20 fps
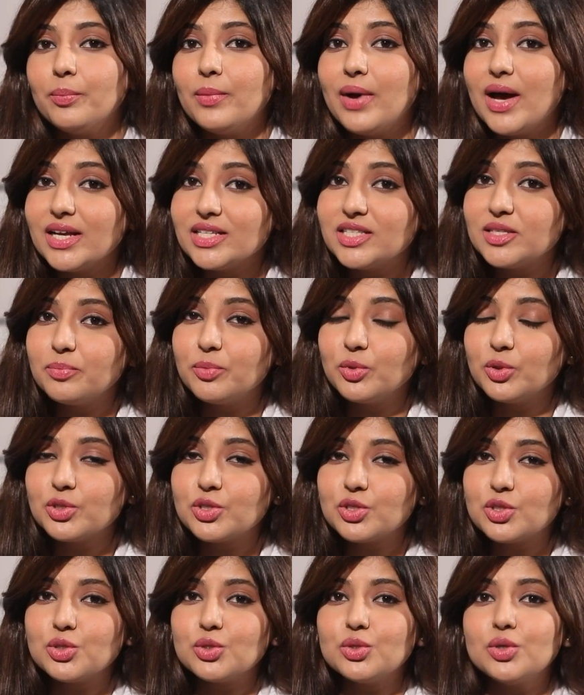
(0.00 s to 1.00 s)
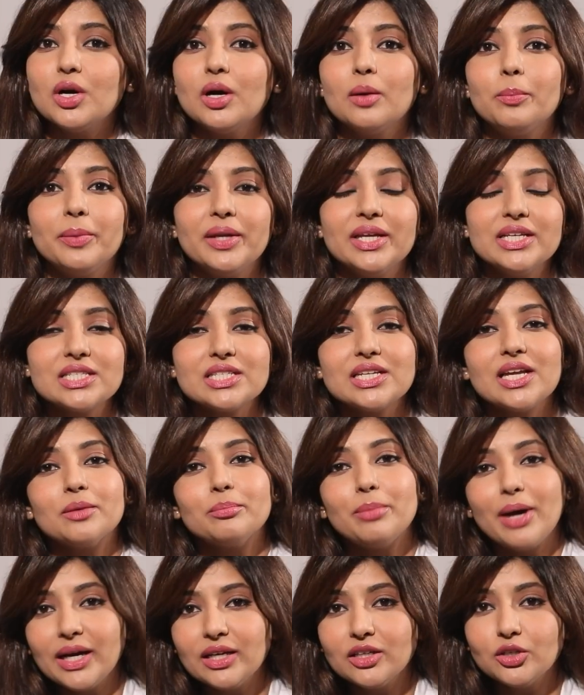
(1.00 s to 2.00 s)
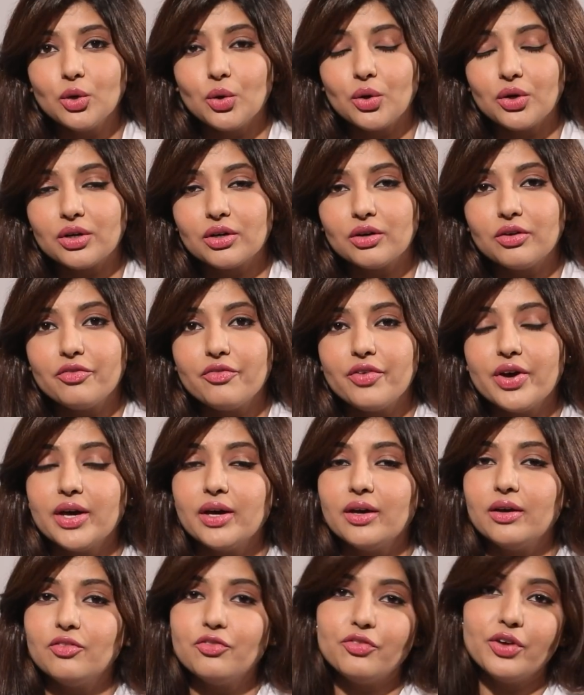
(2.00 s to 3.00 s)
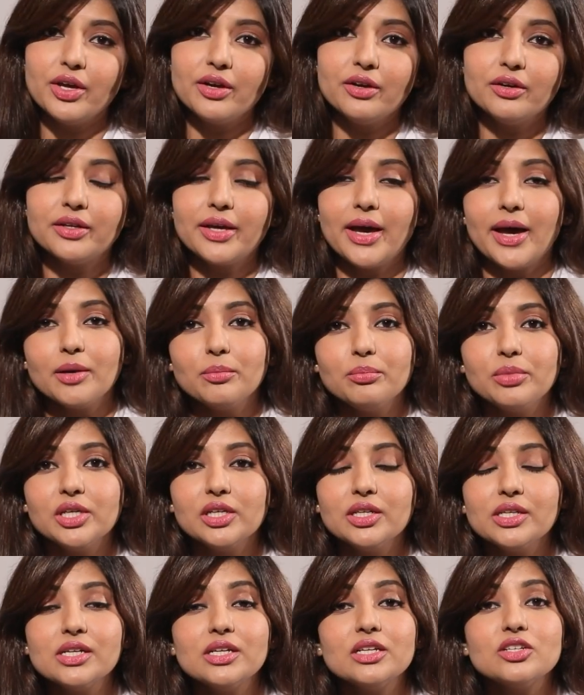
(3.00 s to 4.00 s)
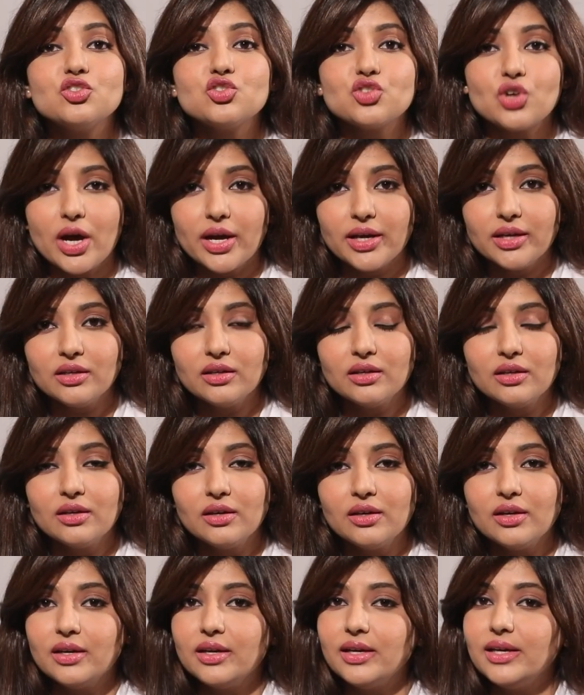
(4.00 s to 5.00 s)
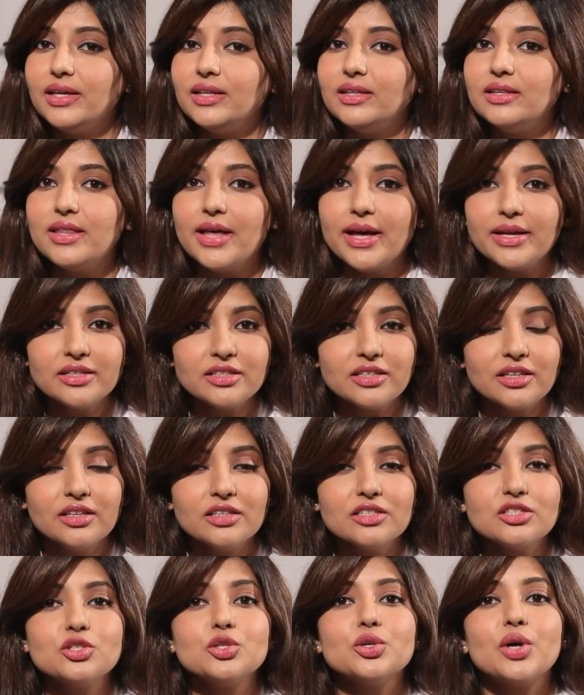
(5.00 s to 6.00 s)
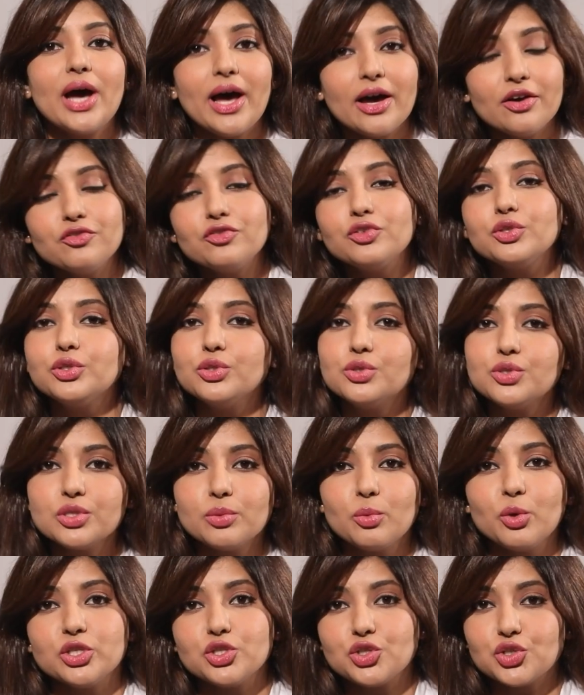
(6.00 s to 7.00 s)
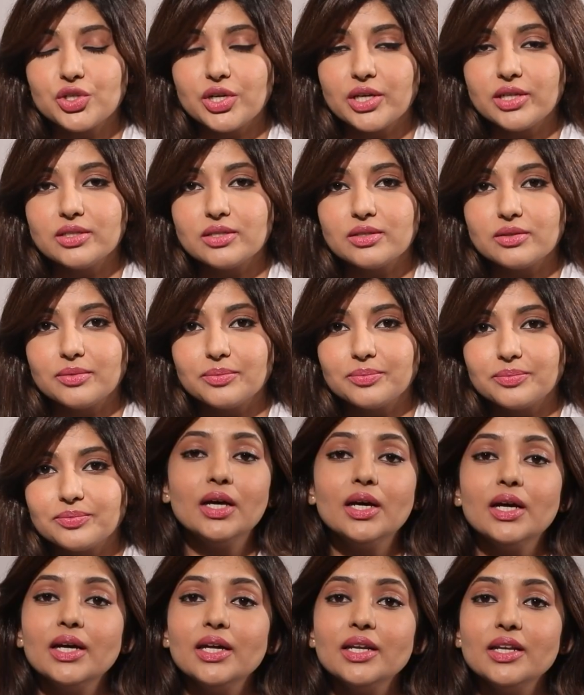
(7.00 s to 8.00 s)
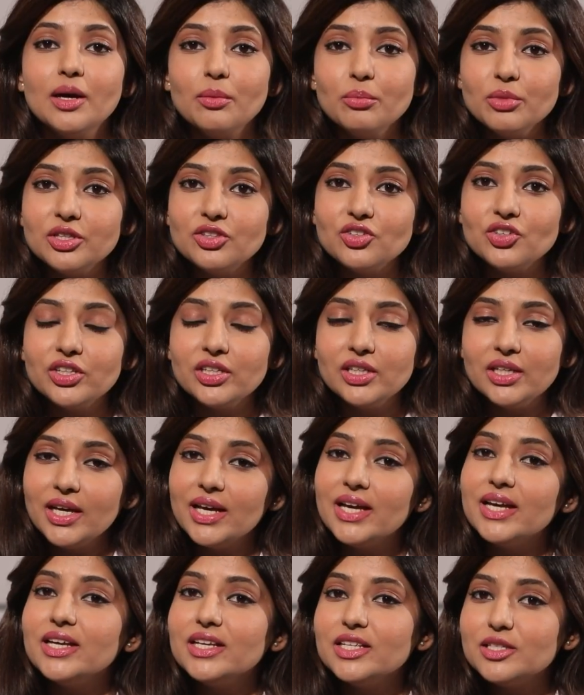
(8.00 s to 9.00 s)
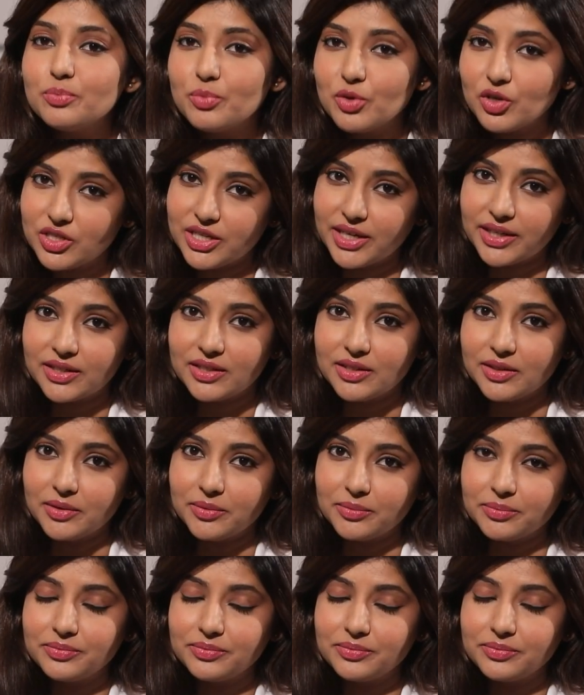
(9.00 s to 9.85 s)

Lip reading: as opposed to a place like Bangalore where it can be a little dry. In that case, you have to use a moisturizer. Number three is protecting.